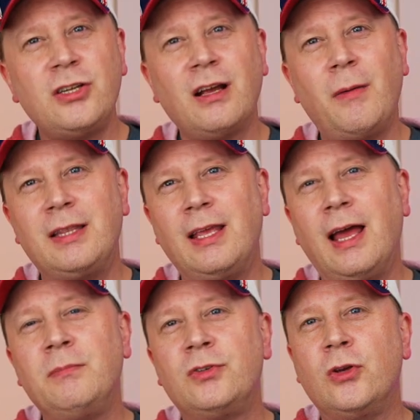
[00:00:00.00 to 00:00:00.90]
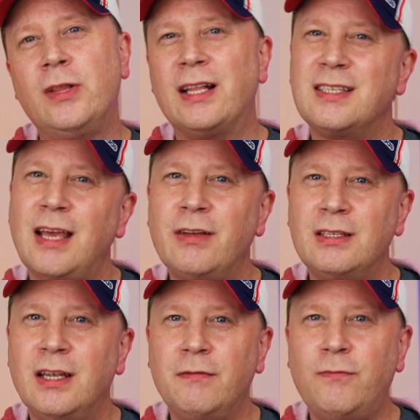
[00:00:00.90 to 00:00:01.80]
talk about the M2 that's
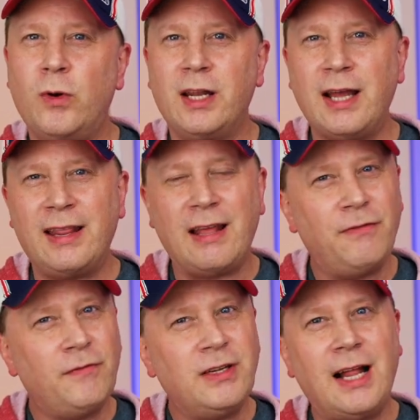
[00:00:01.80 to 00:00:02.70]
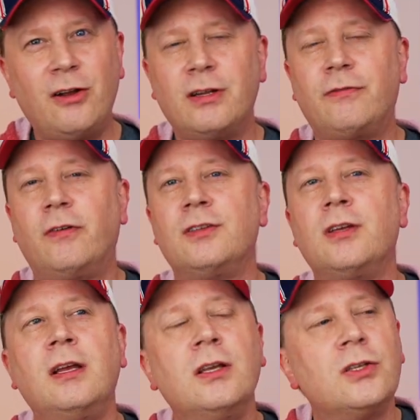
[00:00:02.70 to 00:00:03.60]
1749, that $50 difference.
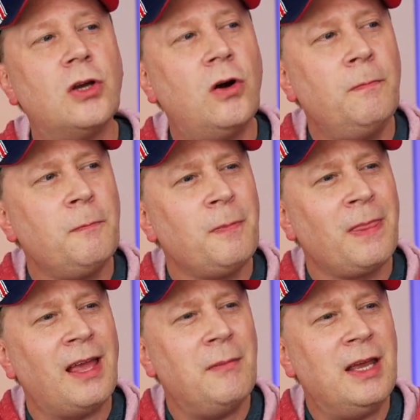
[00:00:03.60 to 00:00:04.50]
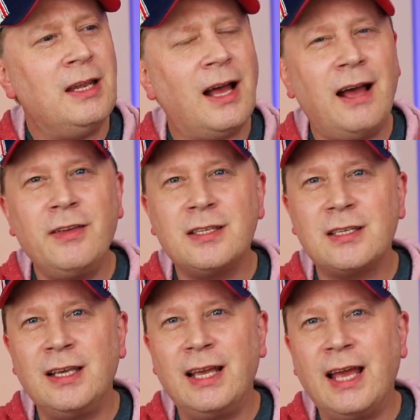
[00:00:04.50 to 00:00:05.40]
So I mean,
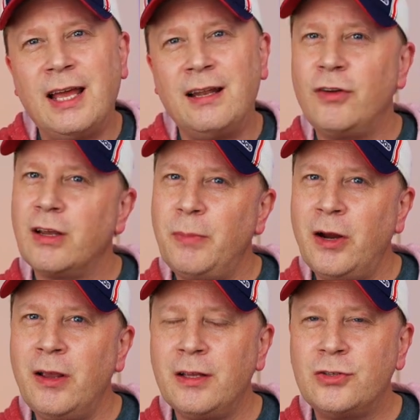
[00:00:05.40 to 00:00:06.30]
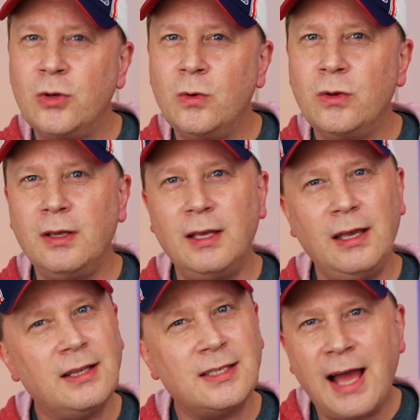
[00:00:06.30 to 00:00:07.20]
obviously, again, if you're comparing the two,
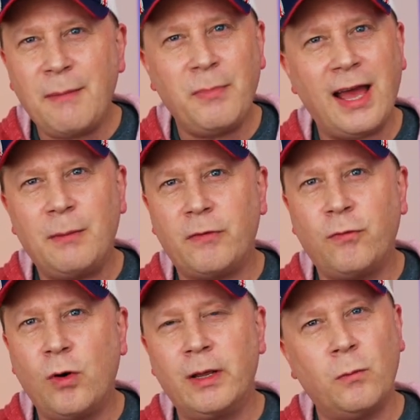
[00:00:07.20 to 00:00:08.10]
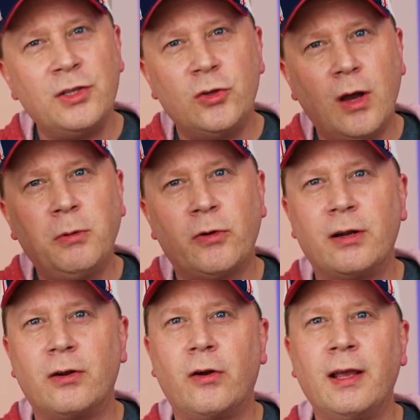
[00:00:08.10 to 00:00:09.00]
it's not bad performing once you
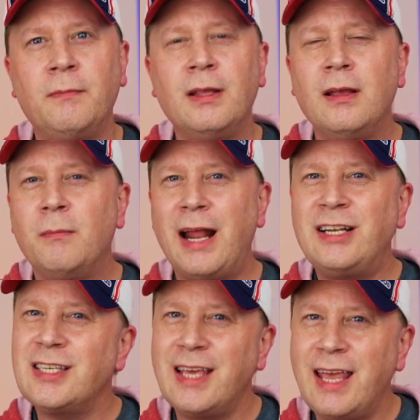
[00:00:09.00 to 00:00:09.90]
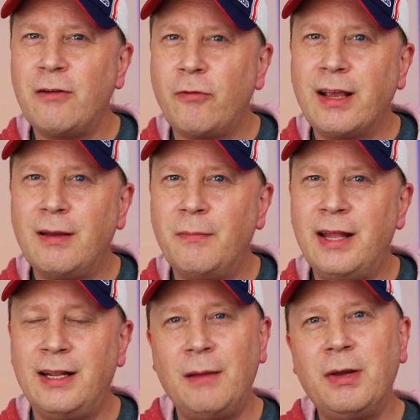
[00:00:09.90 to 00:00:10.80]
upgrade it, right? But I just can't
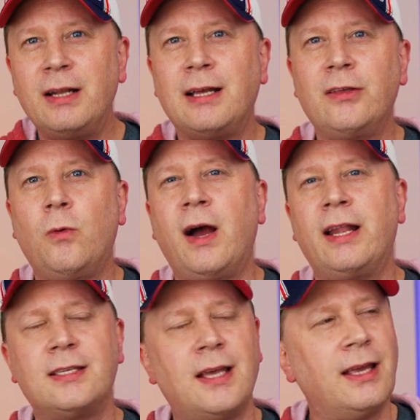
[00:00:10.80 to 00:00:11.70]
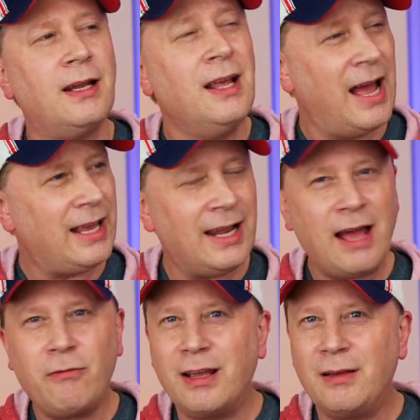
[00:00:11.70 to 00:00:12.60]
recommend it. I'm going to tell you why in a second. I
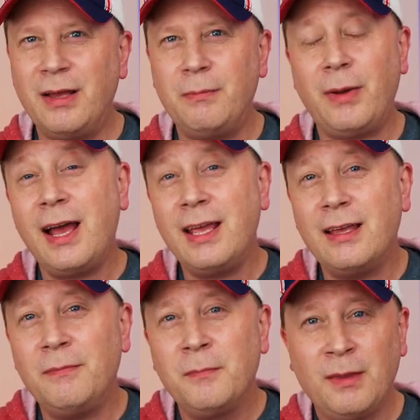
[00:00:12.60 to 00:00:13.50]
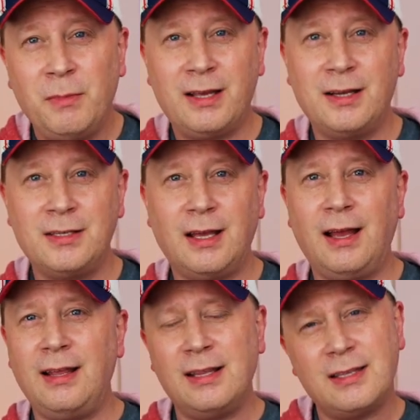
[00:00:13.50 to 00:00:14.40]
cannot recommend buying it because
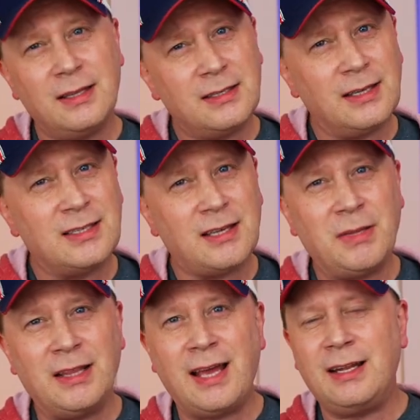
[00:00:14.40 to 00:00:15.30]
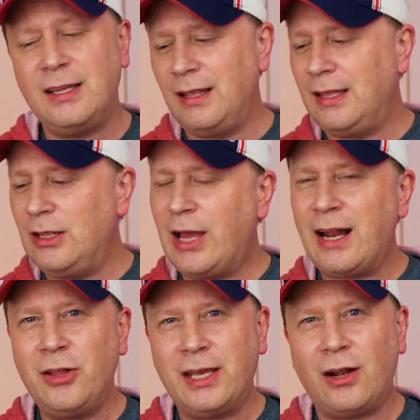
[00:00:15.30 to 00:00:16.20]
uh, it's it's it's something that you got
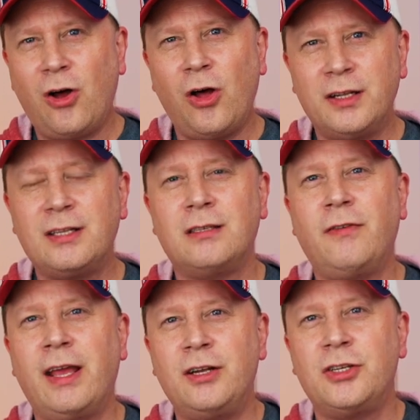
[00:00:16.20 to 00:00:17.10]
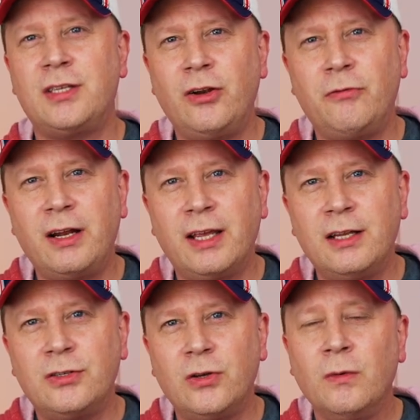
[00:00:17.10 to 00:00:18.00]
to look at all the disadvantages that you're running
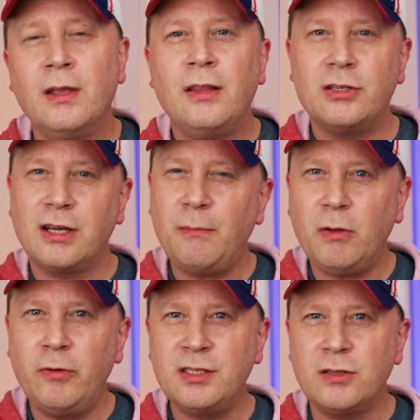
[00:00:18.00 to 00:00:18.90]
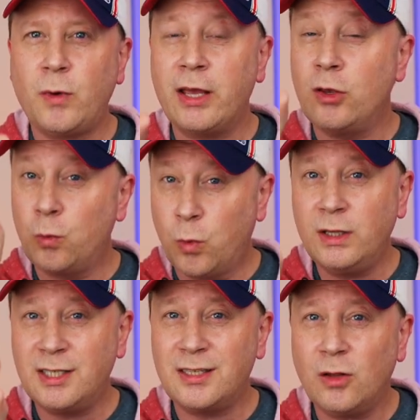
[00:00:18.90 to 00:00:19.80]
into. There's a couple reasons why you
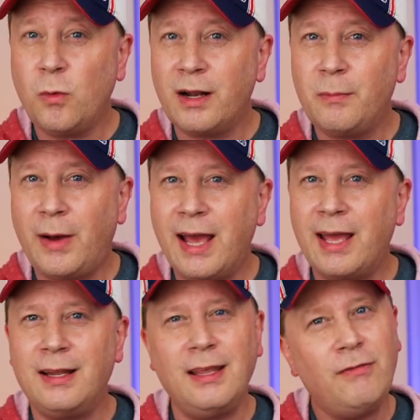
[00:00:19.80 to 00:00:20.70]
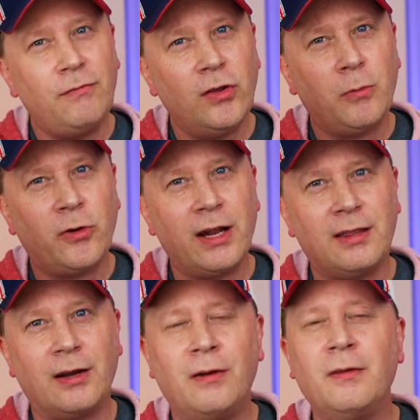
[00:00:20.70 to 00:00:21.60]
would still want to buy it even if you upgrade it
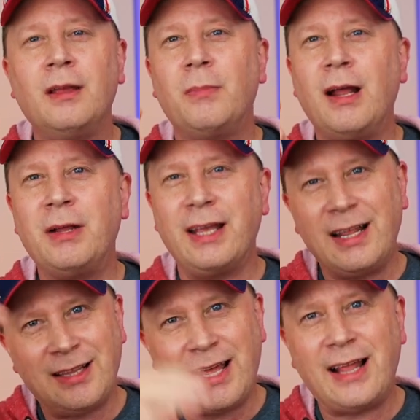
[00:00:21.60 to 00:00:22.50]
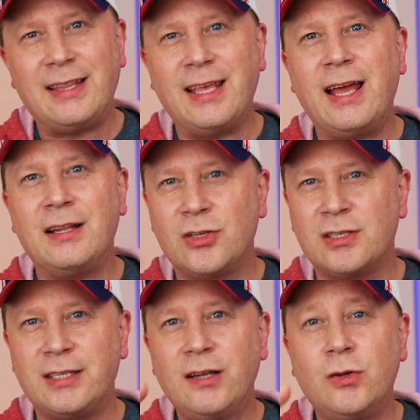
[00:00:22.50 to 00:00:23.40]
there, but I'm going to get to that at the end, so
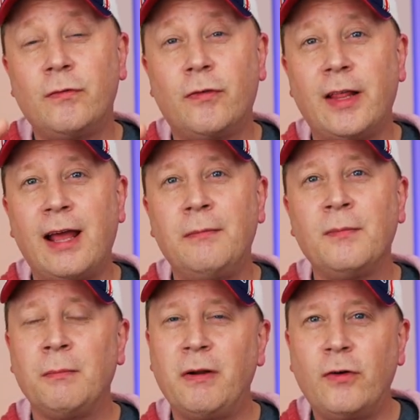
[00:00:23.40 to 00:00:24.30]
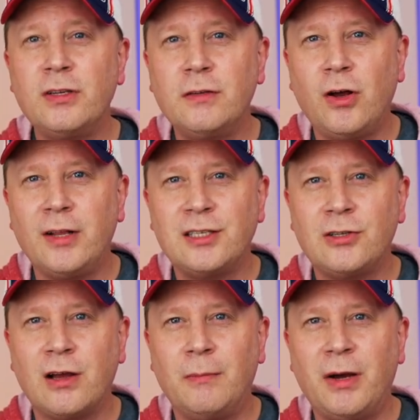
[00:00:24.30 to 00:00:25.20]
stay tuned for that. But first of all, let's
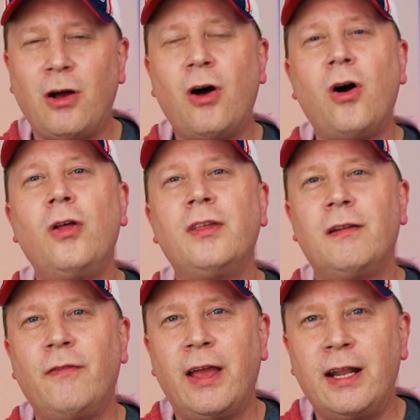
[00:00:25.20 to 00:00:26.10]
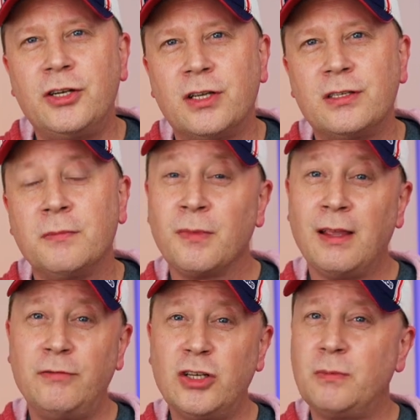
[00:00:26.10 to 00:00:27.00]
talk about all the advantages
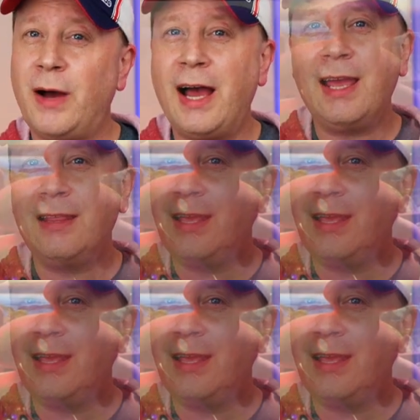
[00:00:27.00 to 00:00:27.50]
of just buying